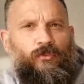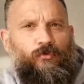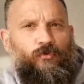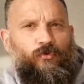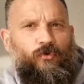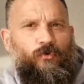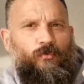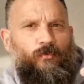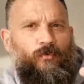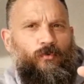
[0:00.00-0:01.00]
through
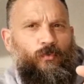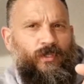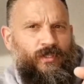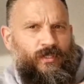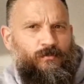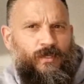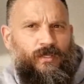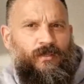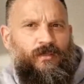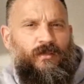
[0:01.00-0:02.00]
within
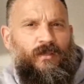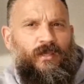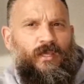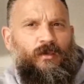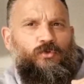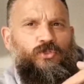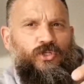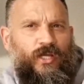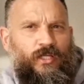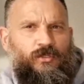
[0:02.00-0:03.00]
me, he was
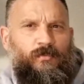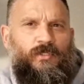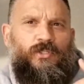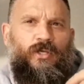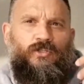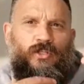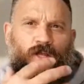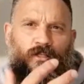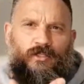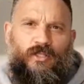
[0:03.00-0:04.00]
changing me. So
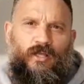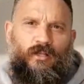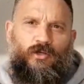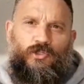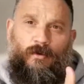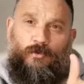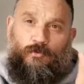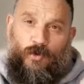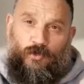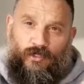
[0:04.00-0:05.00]
slowly I stopped
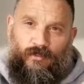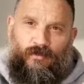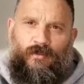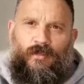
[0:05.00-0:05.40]
smoking.